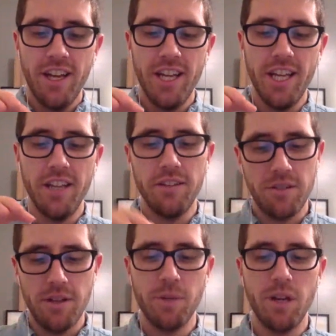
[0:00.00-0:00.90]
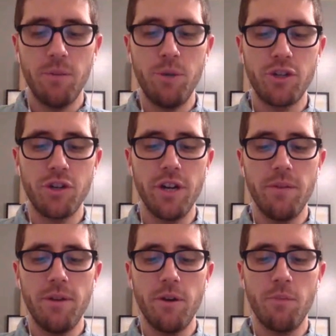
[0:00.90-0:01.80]
it i'm going to butcher
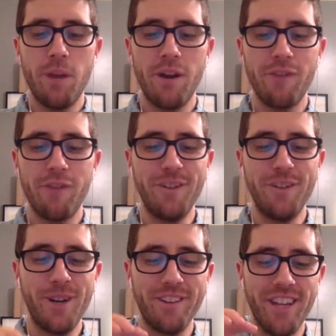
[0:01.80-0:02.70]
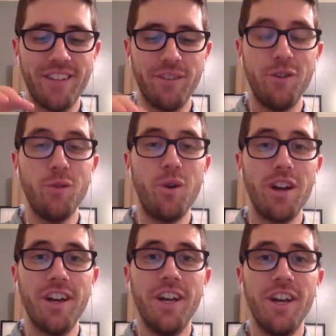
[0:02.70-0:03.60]
it or paraphrase it but it says if you want
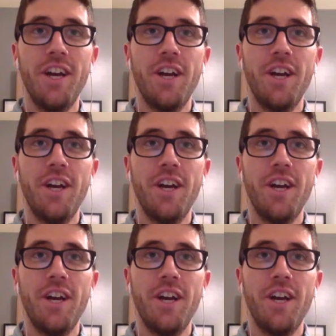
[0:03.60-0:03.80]
to